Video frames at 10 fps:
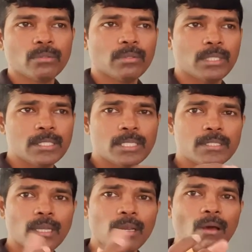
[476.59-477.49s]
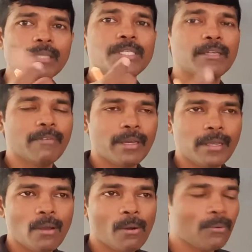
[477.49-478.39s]
So this is the logic where
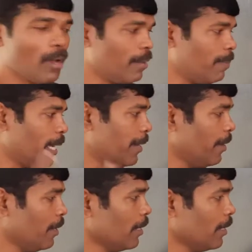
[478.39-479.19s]
you have to apply.